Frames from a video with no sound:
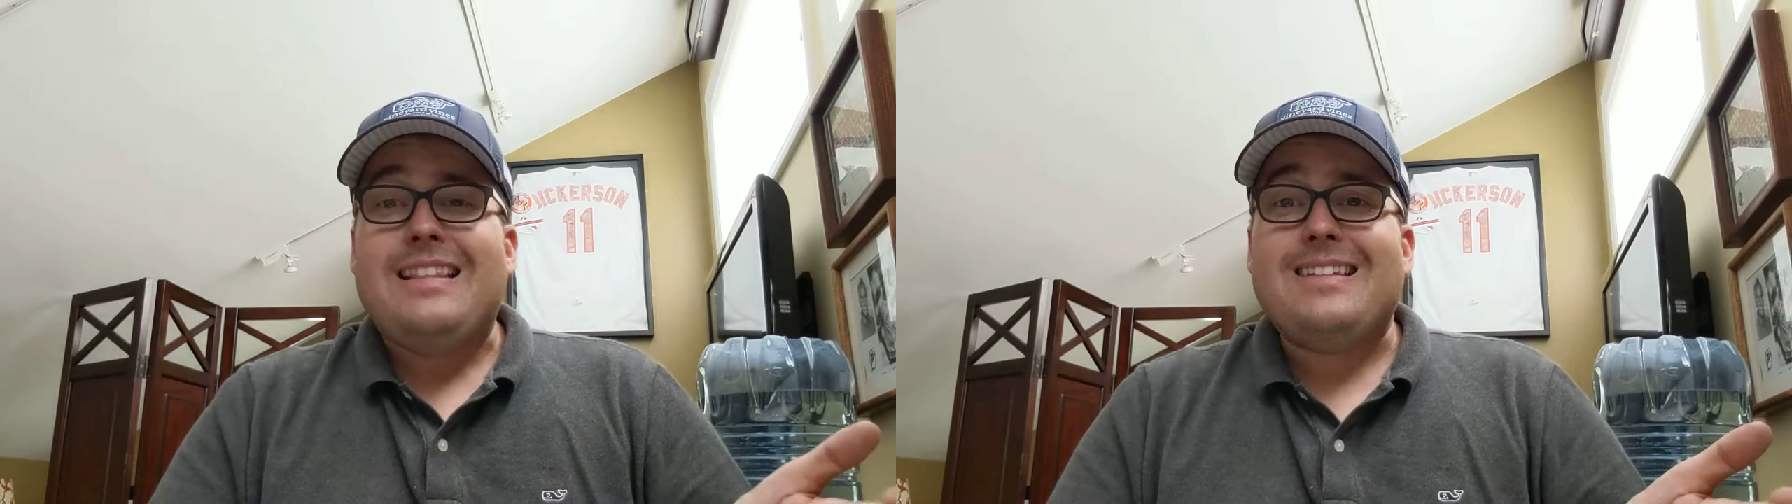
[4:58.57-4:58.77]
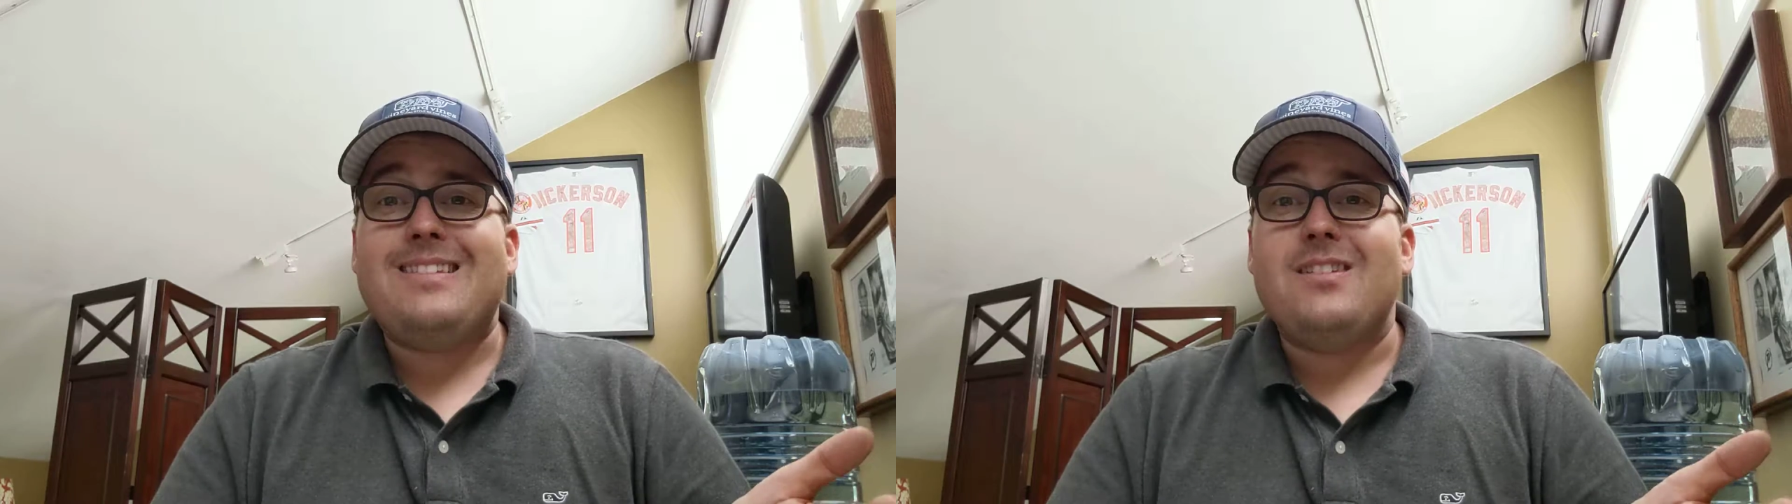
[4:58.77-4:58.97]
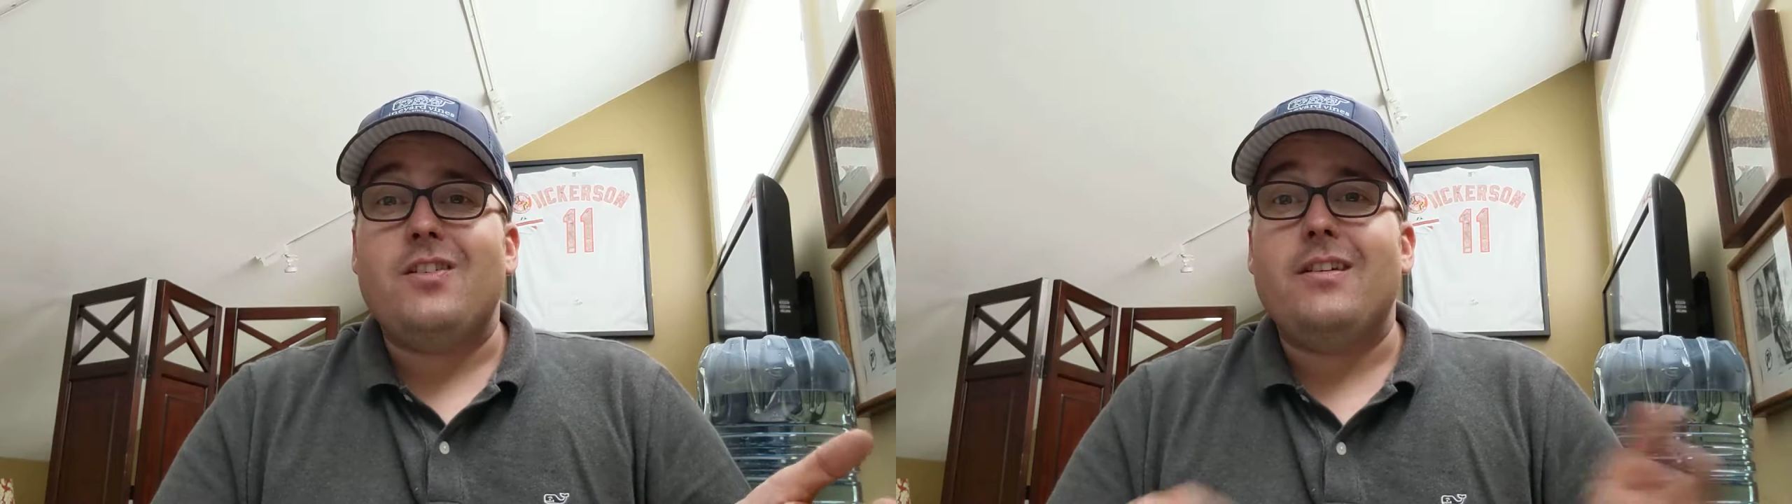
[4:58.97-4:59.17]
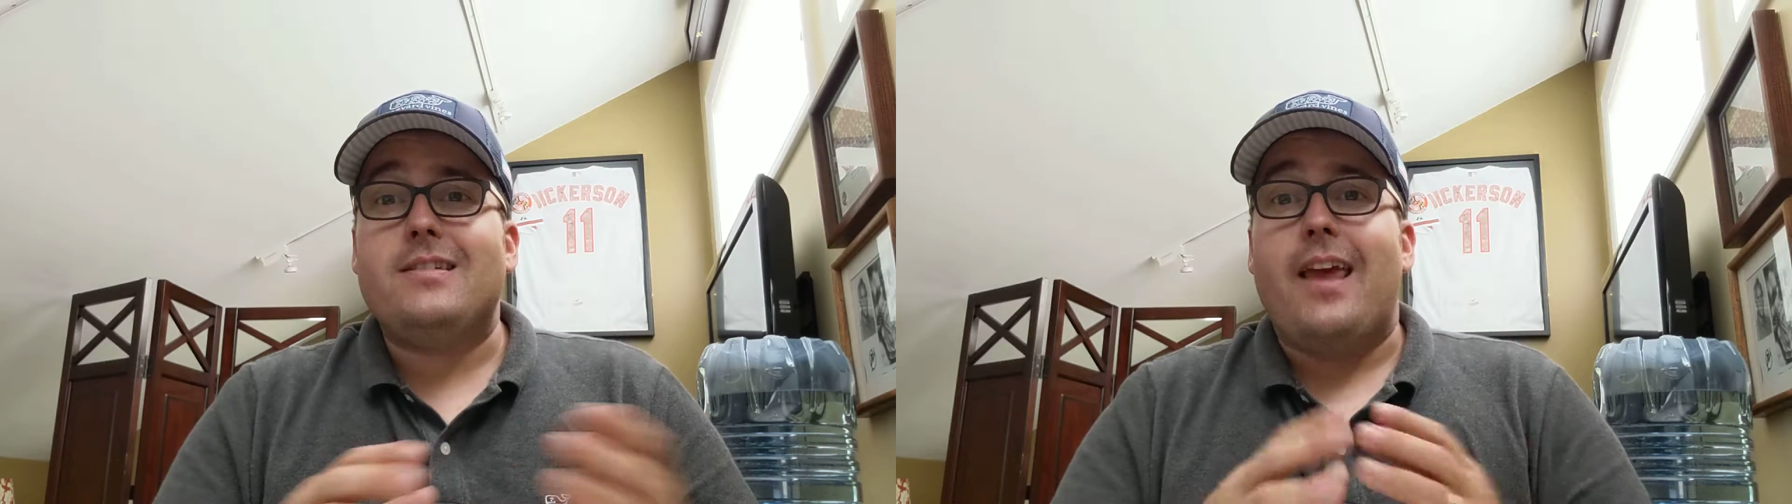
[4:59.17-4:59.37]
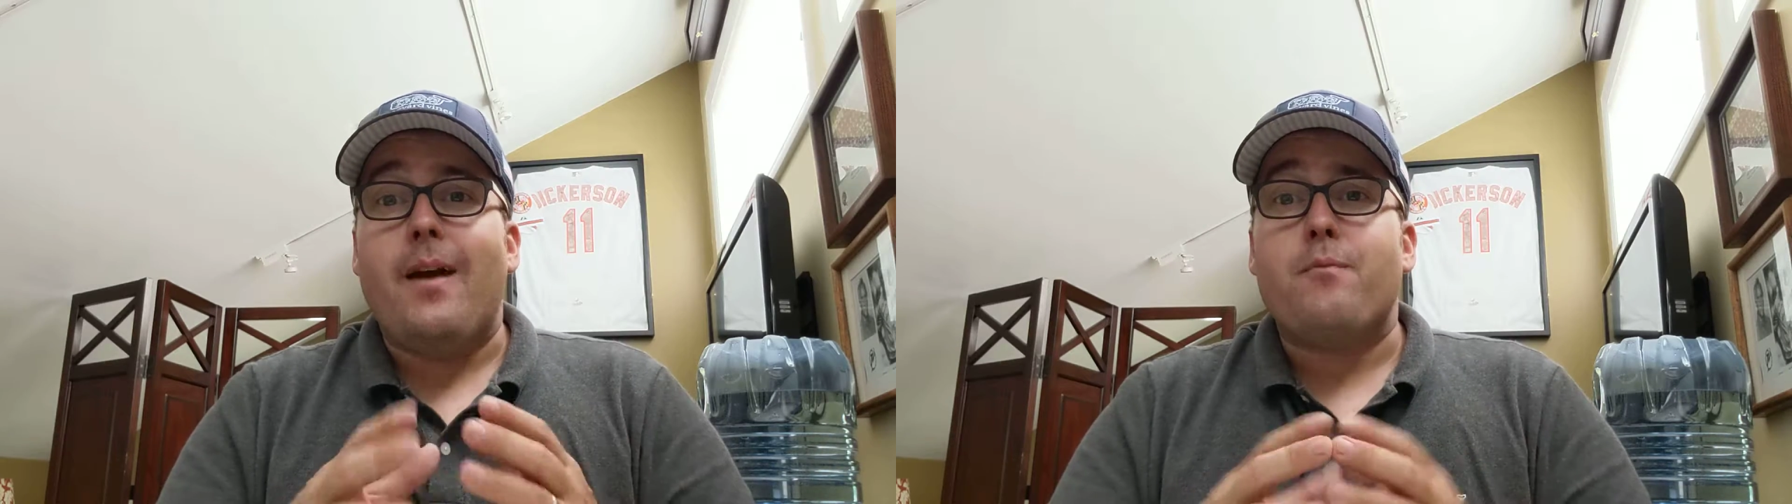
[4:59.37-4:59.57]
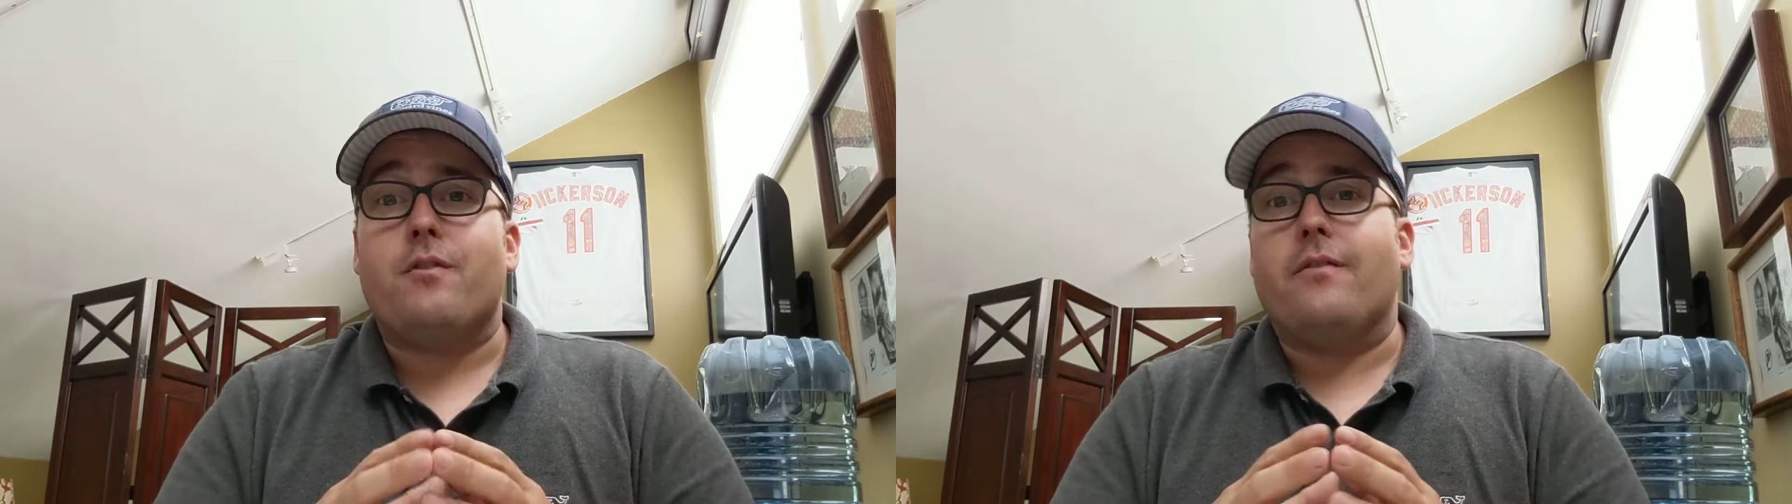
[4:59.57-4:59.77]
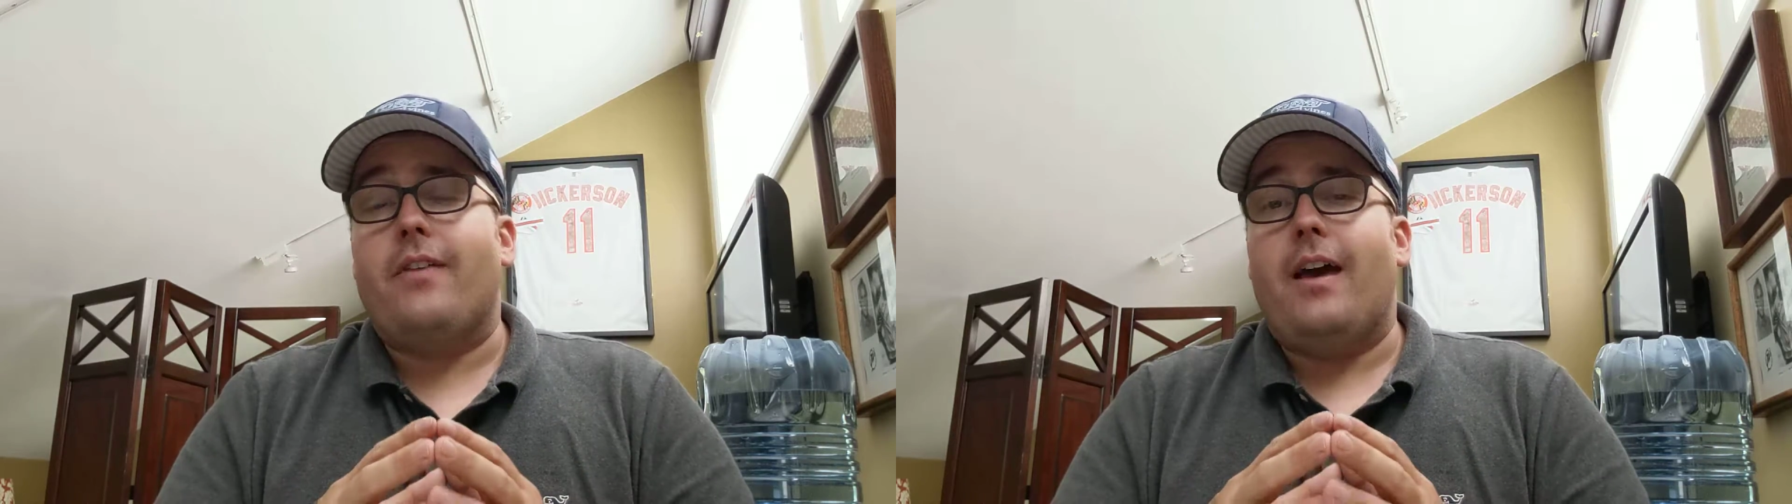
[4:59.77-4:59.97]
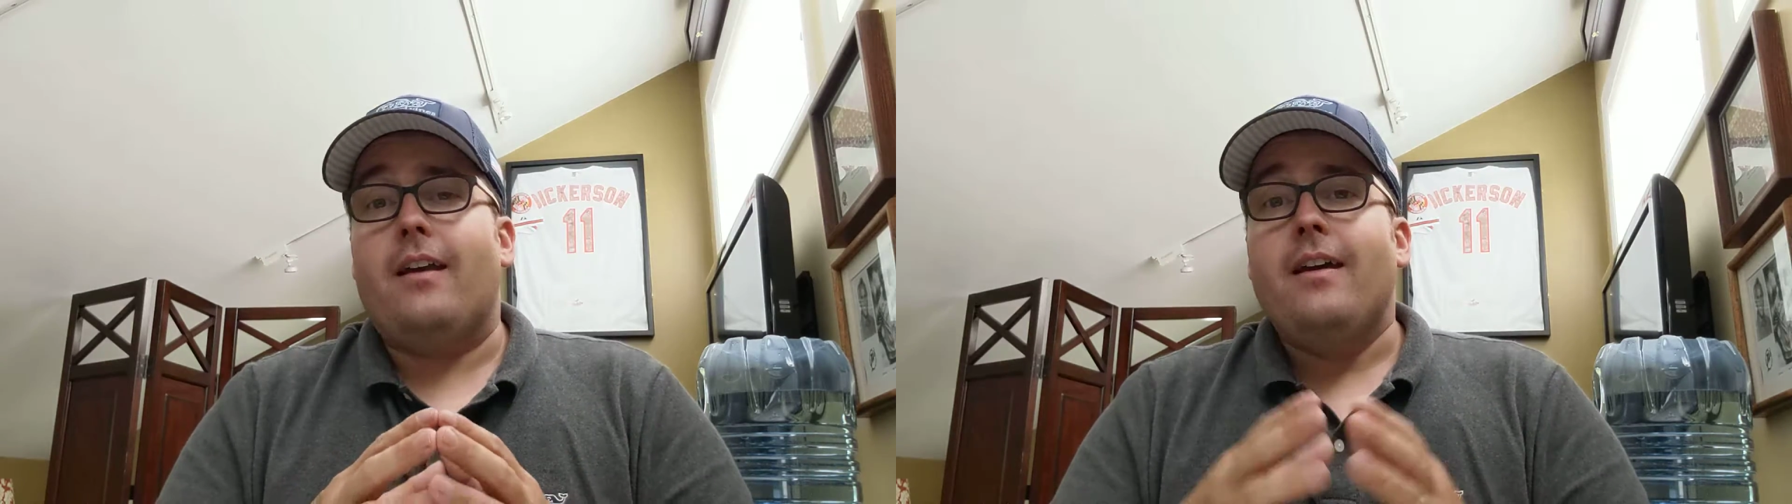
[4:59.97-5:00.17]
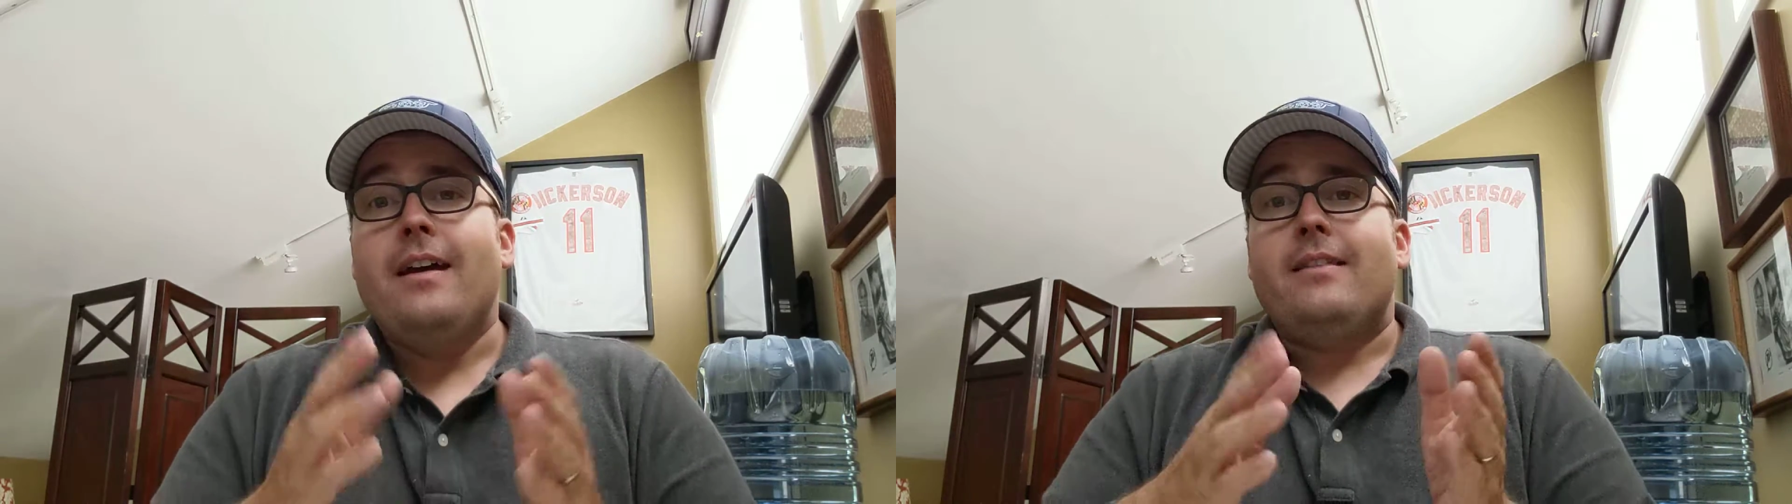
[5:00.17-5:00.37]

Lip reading: This is a good example of that.